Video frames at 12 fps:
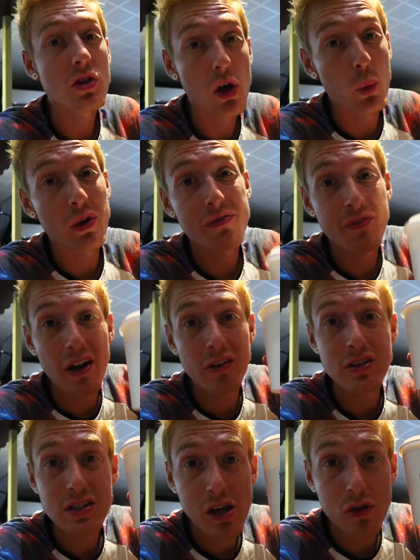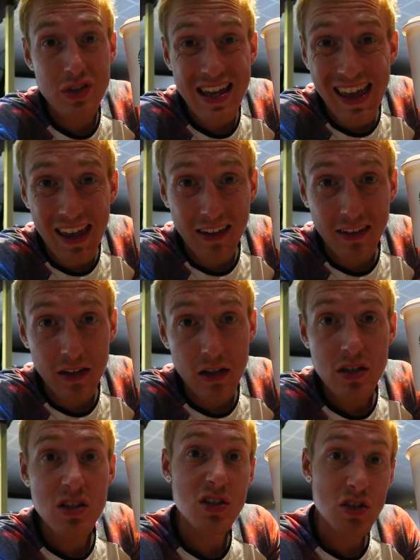So we've found ourselves in
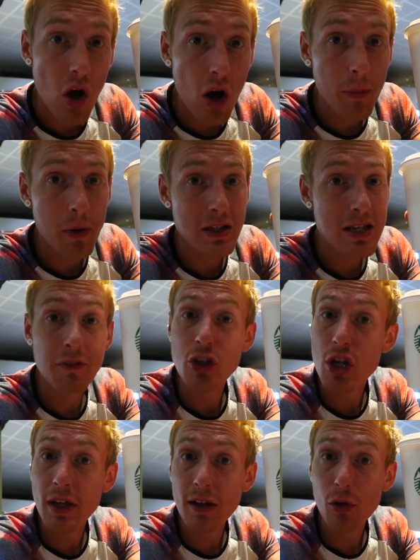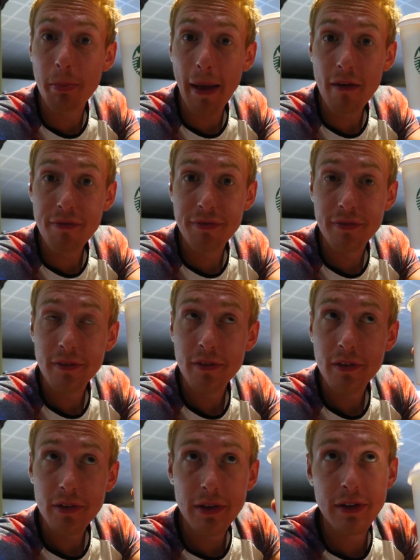Starbucks, having a cheeky little bev,
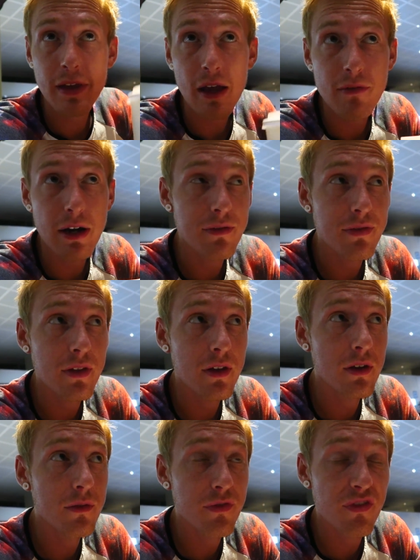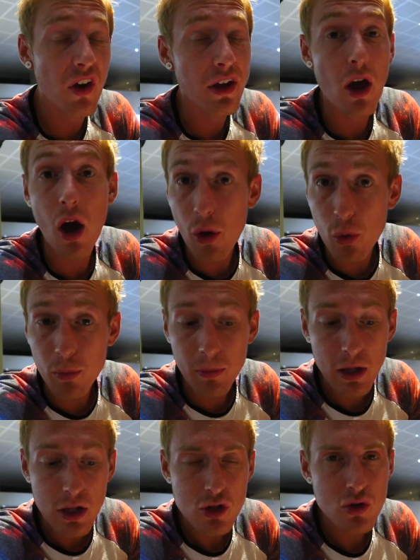getting ready for the flight home,
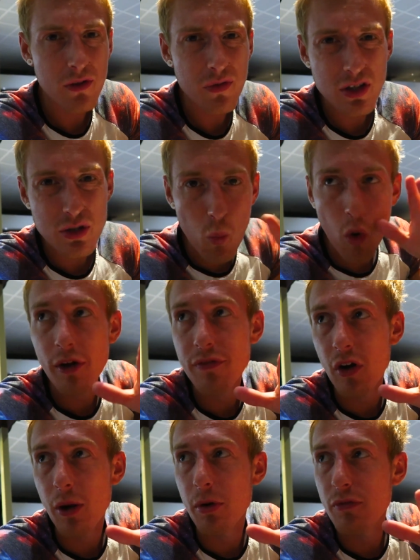trying to find some Wi-Fi,